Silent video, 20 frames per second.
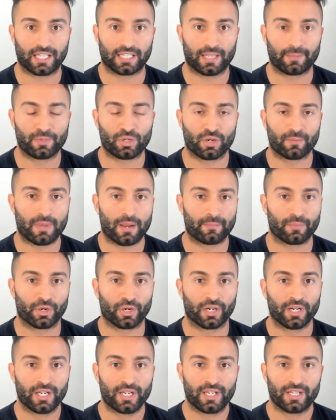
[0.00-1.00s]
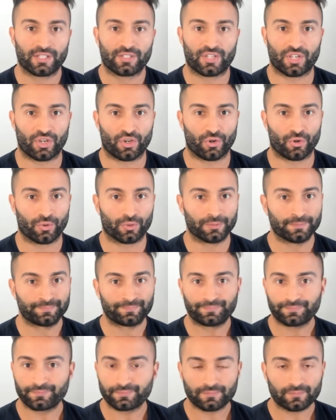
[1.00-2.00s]
Let me remember to
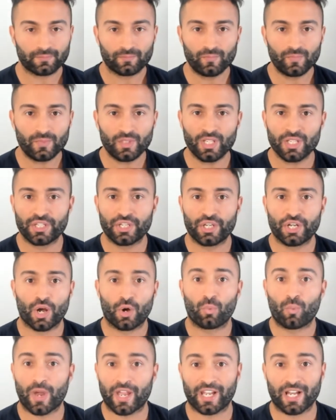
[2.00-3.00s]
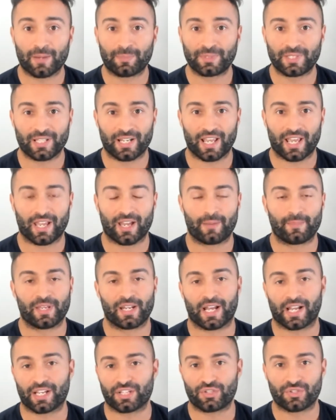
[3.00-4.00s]
wake up today. I mean,
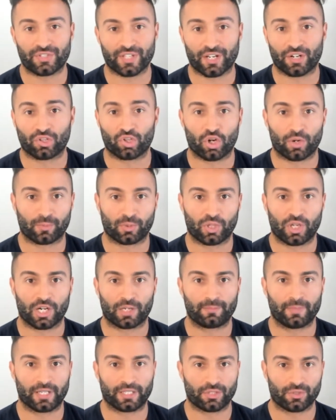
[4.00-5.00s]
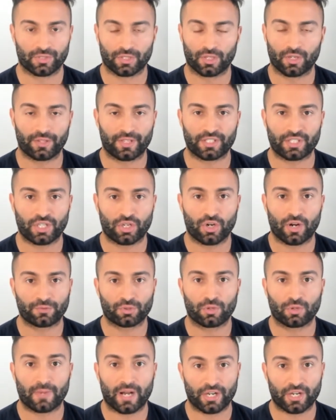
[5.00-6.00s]
I guess you set an alarm clock, but there's little things that you don't have to
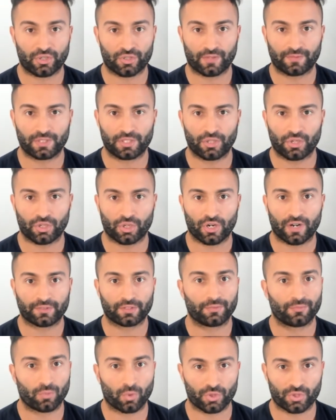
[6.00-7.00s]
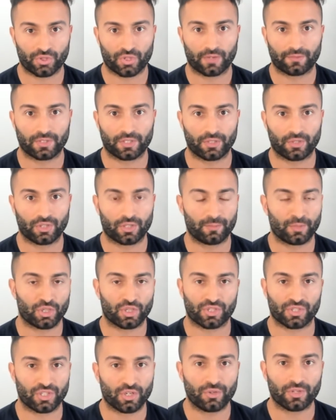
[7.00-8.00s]
remind yourself to do. You don't have to force yourself to do them. You
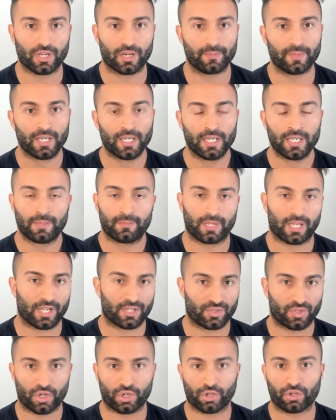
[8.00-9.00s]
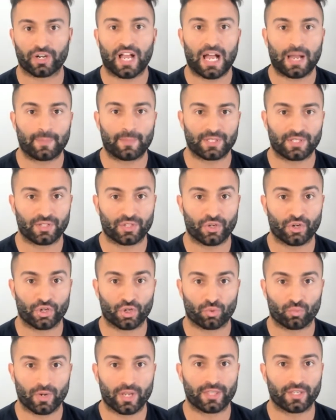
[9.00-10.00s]
just do them because they're your habits and they're
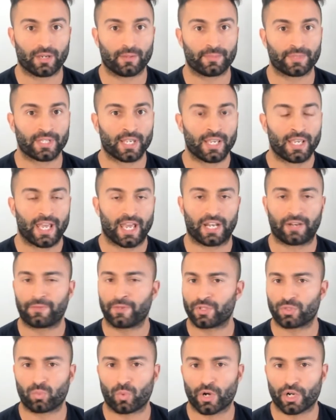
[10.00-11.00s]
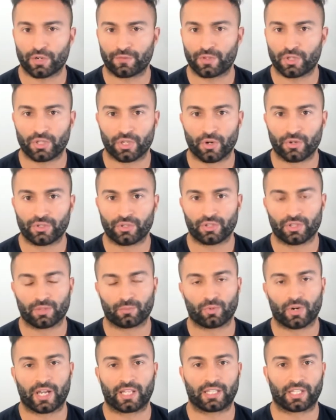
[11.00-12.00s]
your rhythms. And it feels weird if you don't do them,
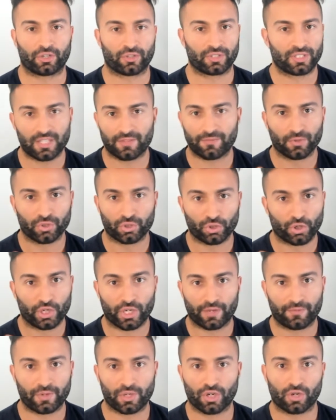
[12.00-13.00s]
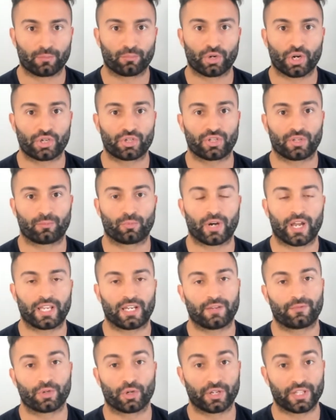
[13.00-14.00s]
right? Like your teeth feel dirty if you don't brush them, right?
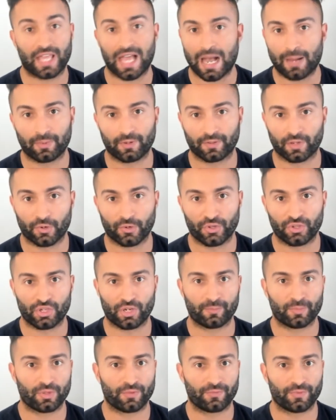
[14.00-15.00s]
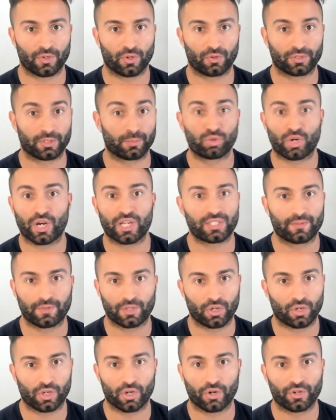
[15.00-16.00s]
If you're in the habit of going to the gym, you feel depressed if you
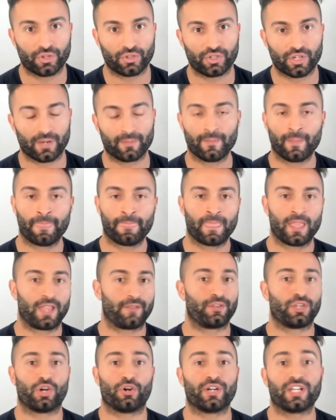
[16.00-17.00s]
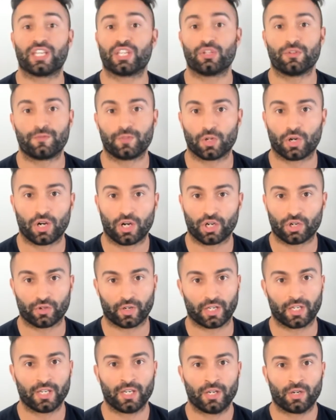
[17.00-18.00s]
don't go to the gym. If you don't eat, you feel
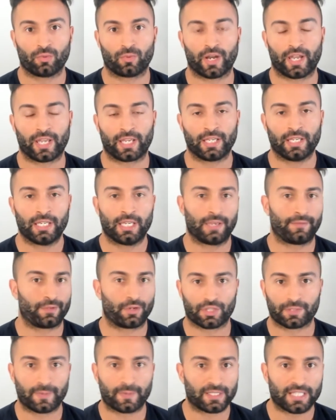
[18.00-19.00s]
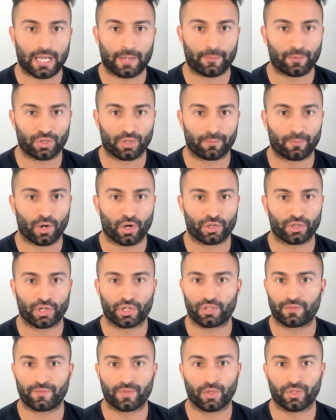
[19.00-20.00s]
hungry, right? If you don't spend time with your partner,
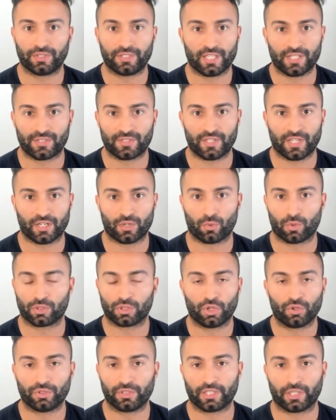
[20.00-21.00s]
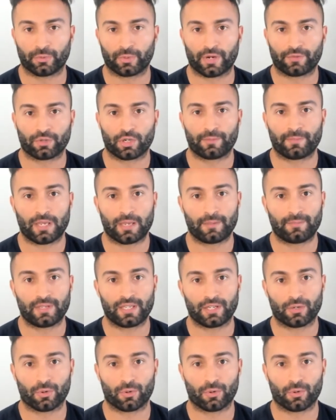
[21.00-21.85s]
you feel distant or lonely or whatever it may be.